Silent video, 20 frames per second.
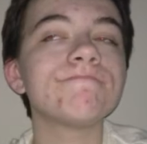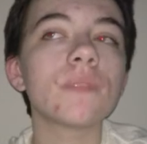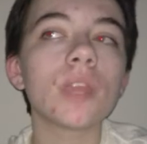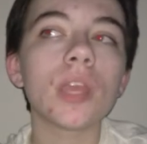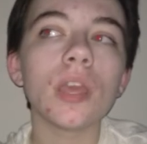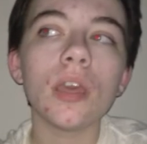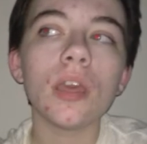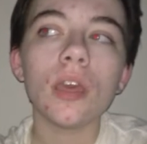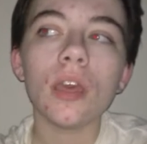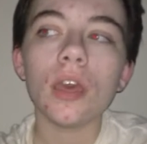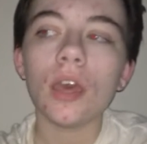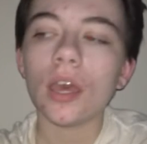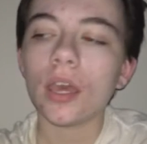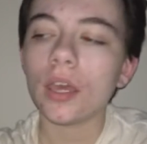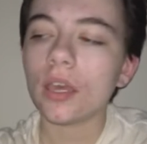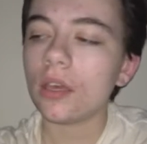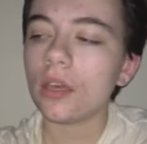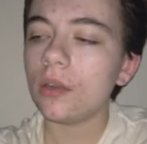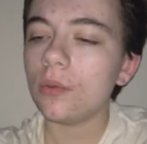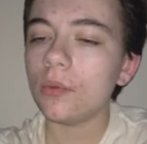
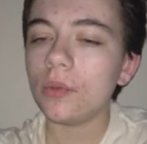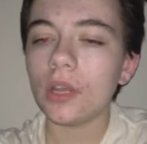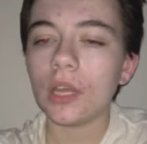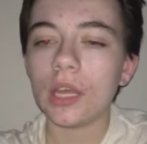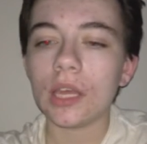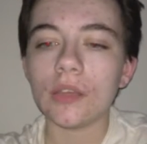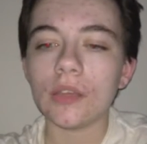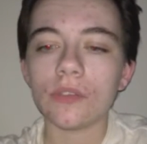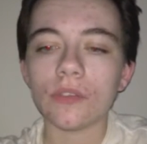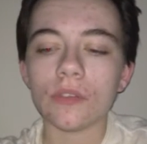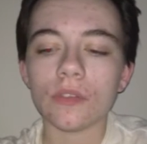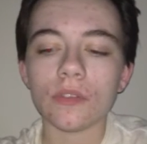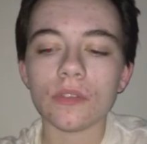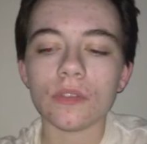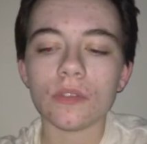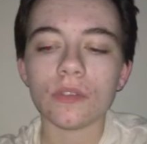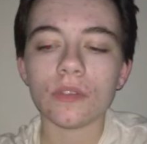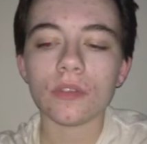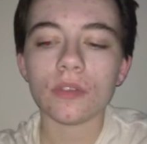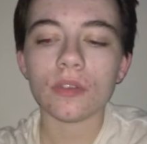I kind of want to answer
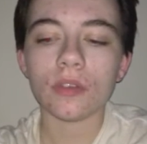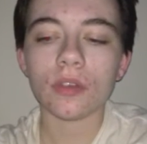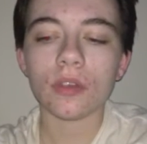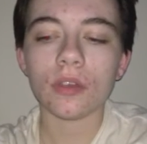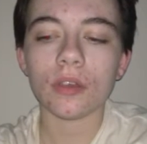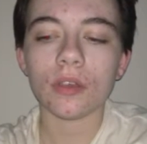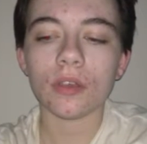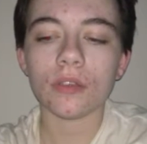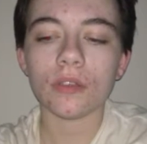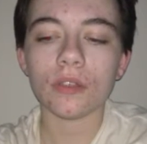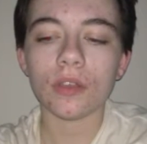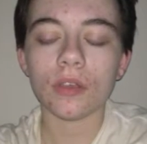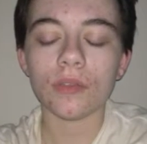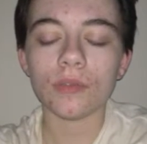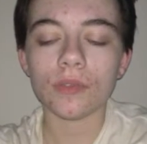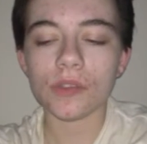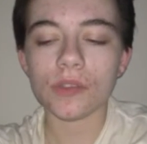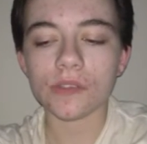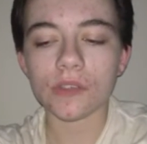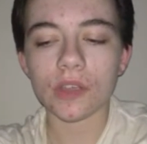this as
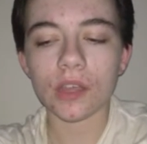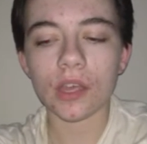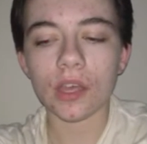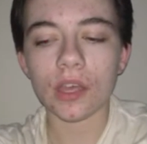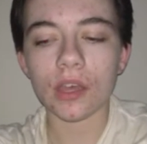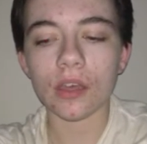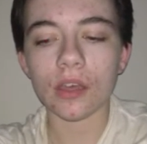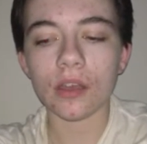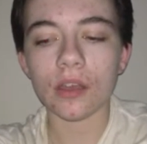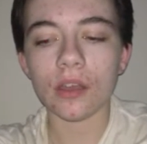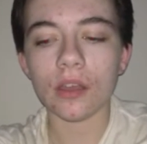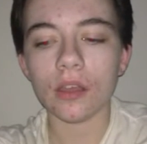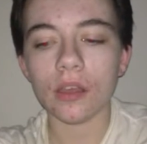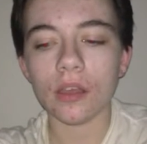carefully as I can,